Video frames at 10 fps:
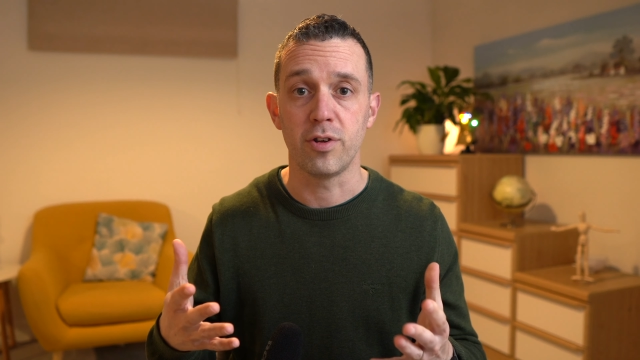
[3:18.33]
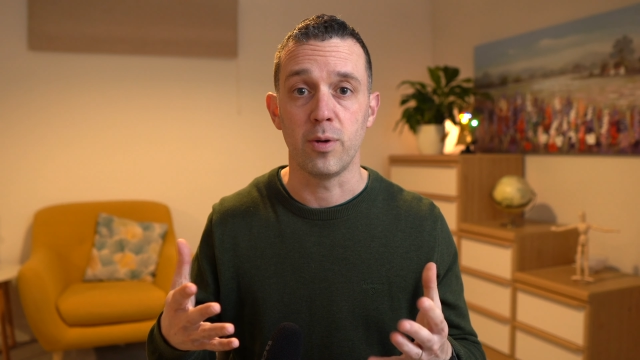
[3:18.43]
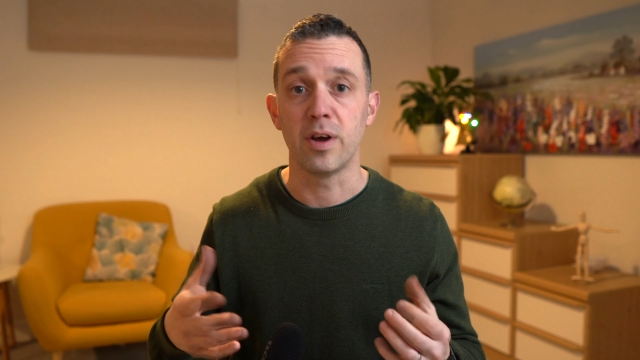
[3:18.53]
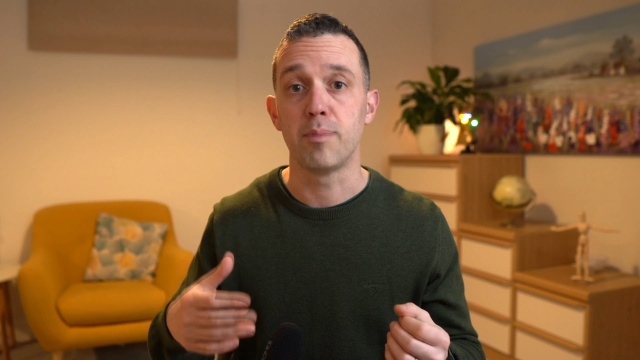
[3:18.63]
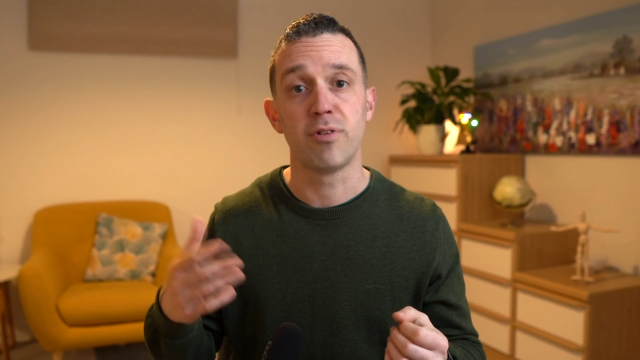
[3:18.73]
you
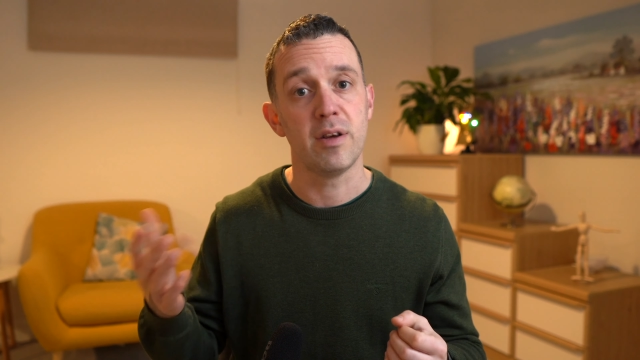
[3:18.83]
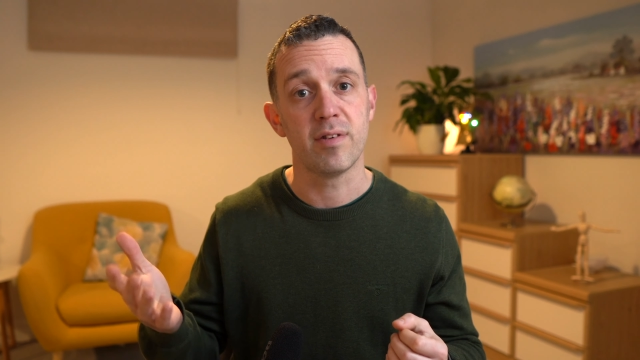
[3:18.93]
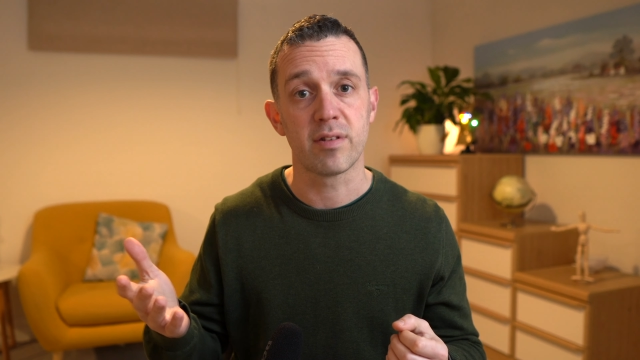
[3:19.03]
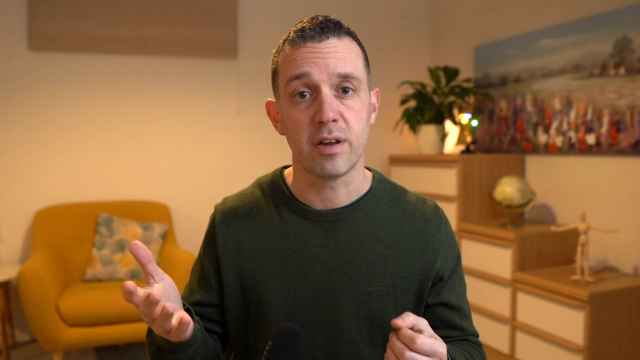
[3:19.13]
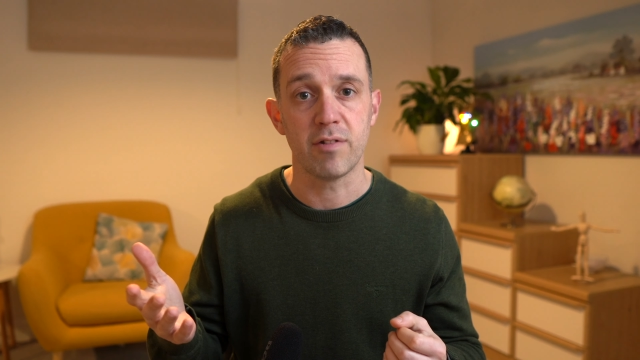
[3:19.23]
had
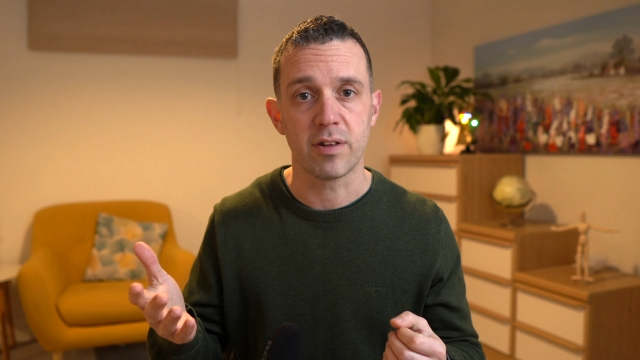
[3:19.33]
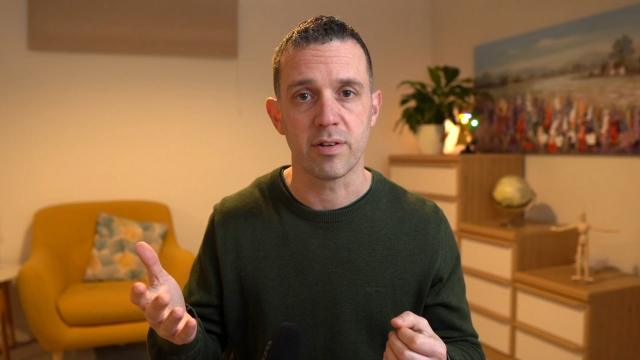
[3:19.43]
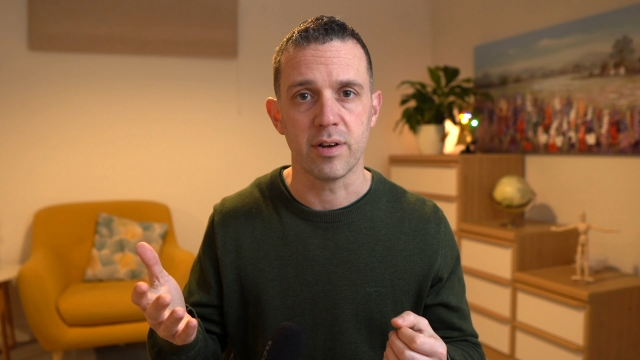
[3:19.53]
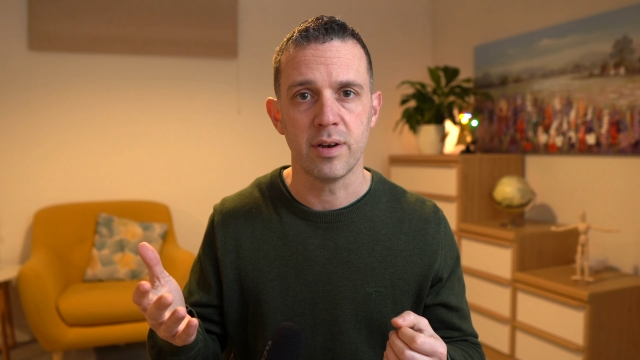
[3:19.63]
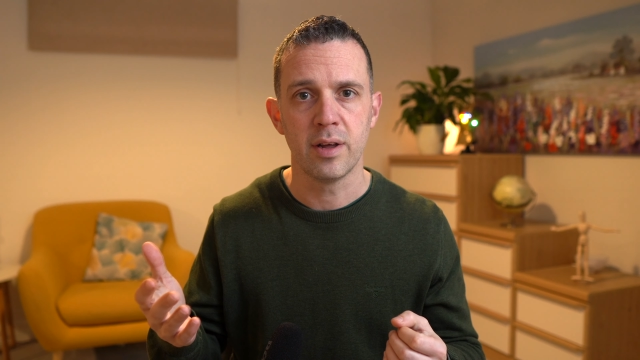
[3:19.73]
previously
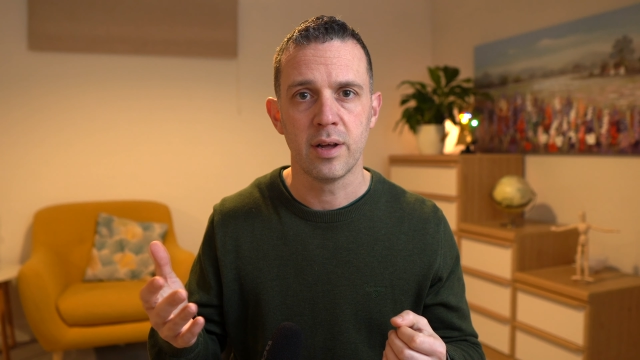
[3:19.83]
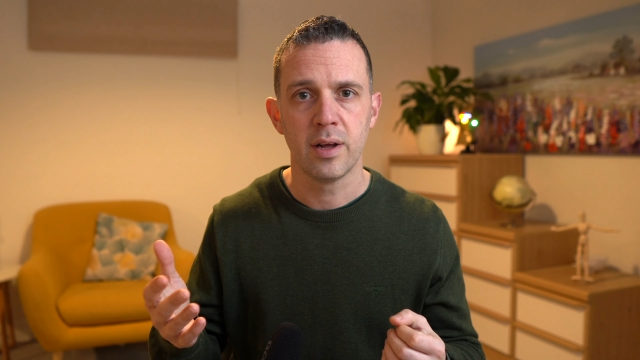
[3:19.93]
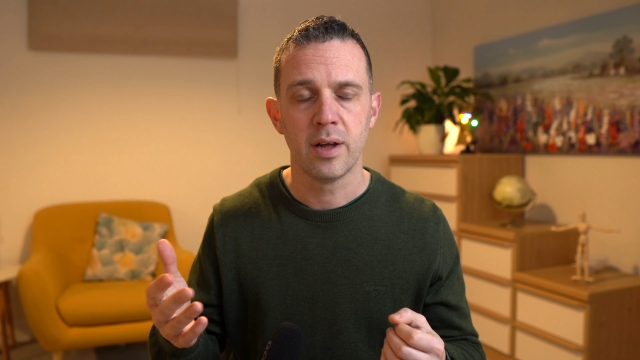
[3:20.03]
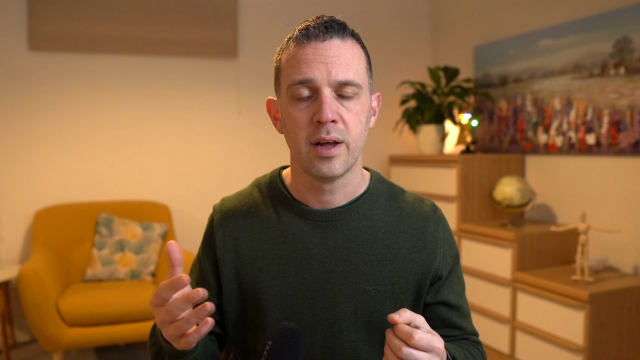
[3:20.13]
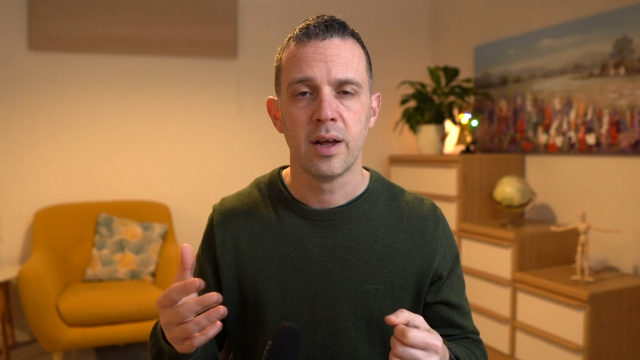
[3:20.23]
written
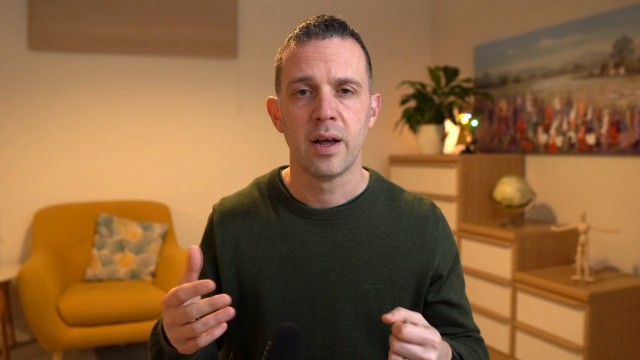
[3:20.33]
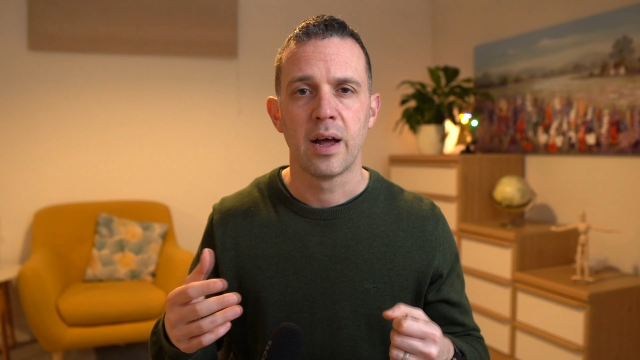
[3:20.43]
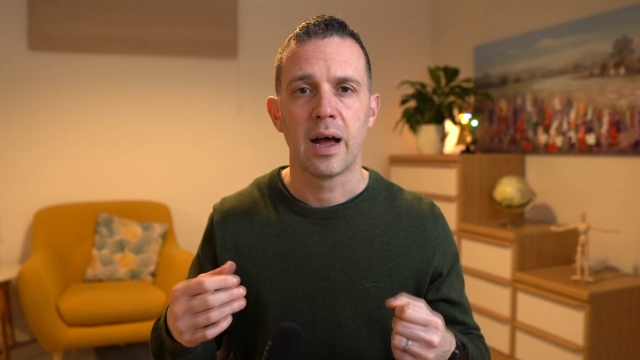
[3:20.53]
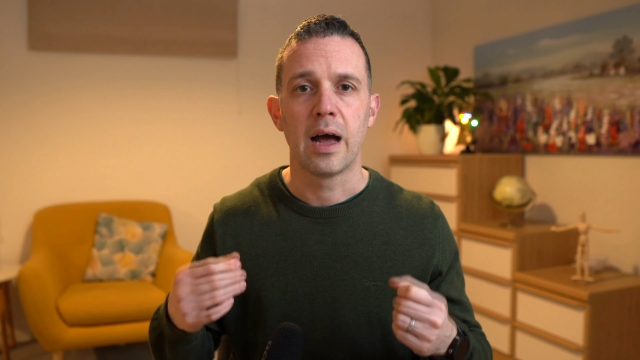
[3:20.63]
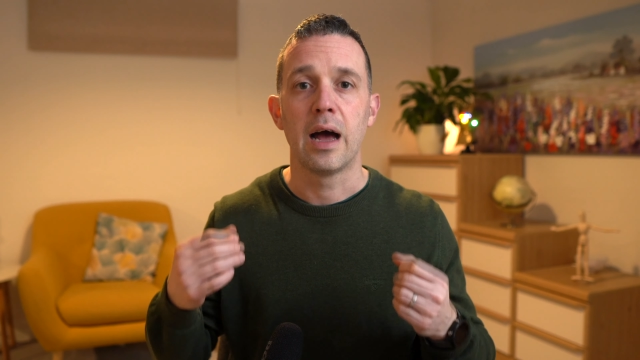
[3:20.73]

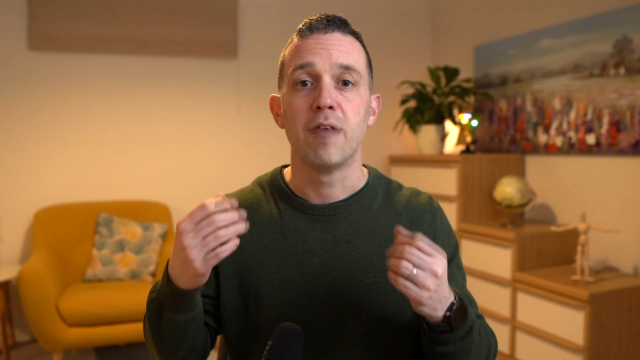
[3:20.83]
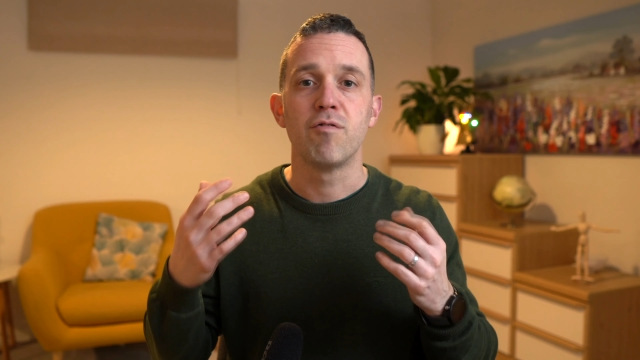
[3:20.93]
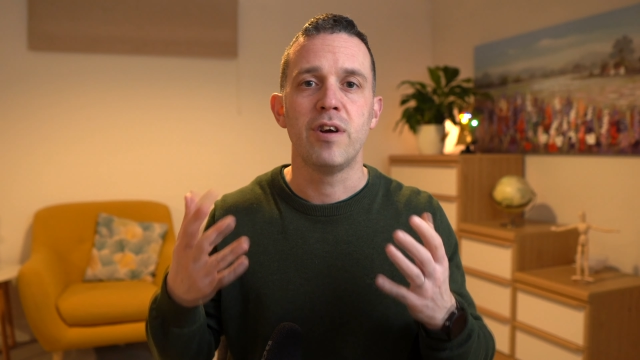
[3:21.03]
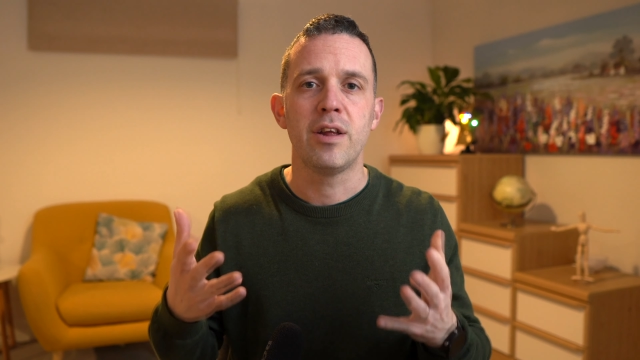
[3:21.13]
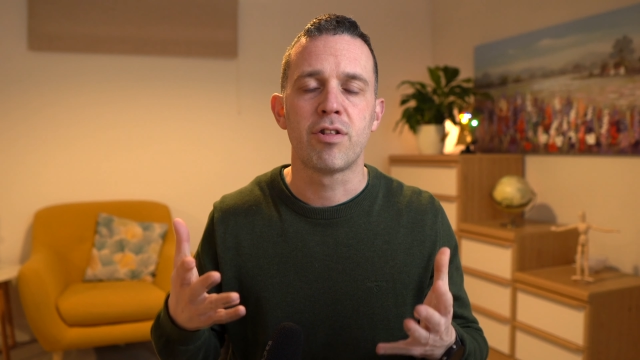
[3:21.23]
and
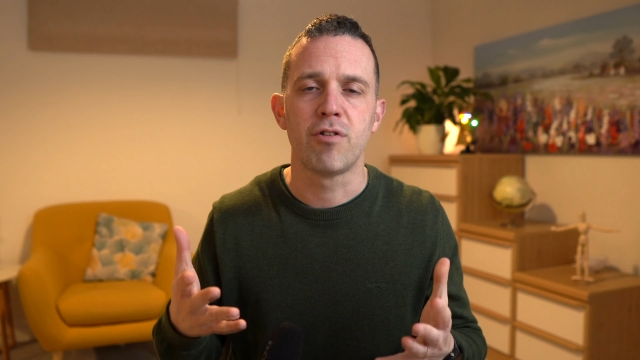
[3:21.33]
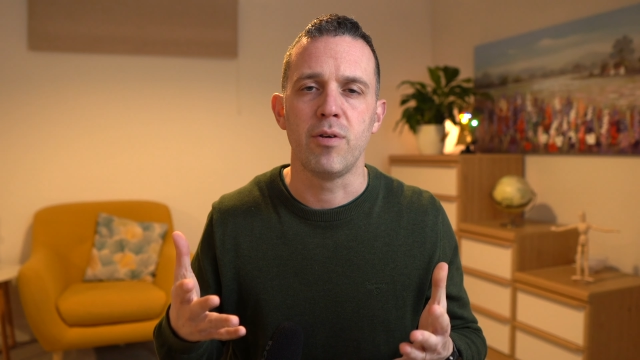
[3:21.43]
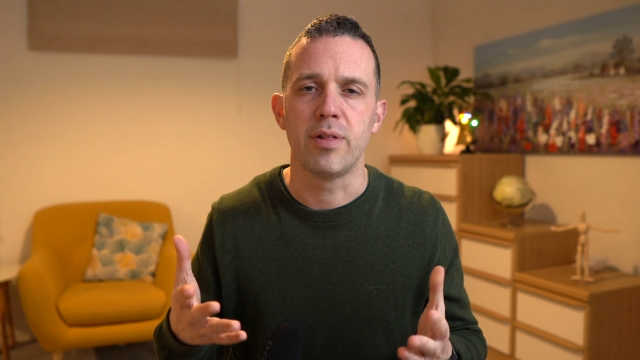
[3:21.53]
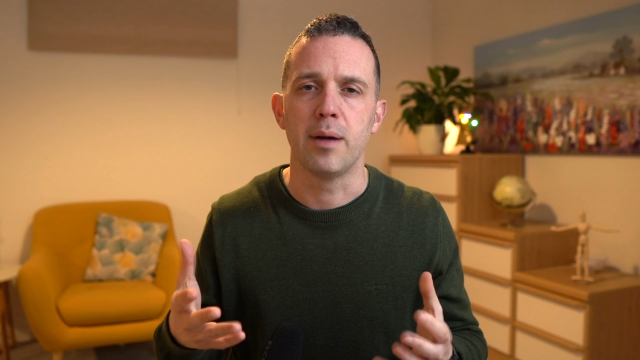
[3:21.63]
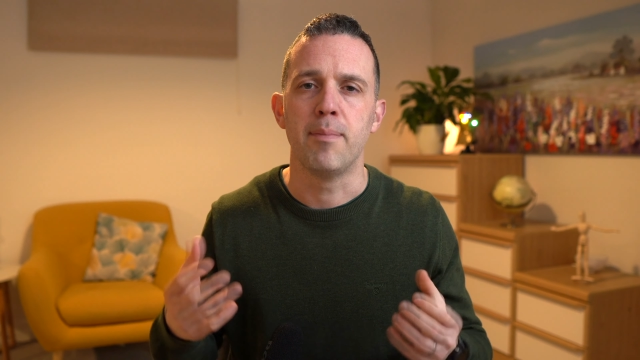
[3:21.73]
read through
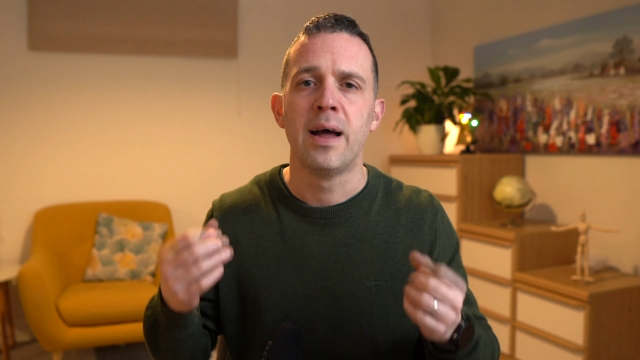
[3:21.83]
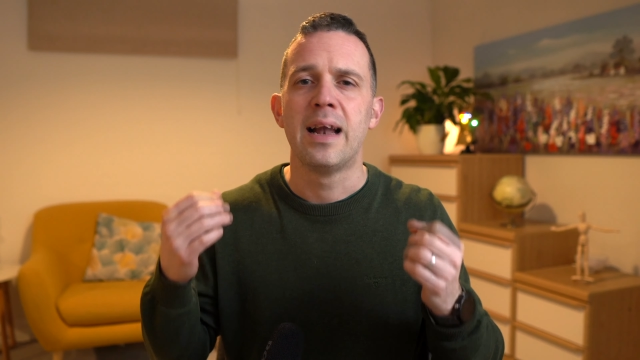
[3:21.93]
them.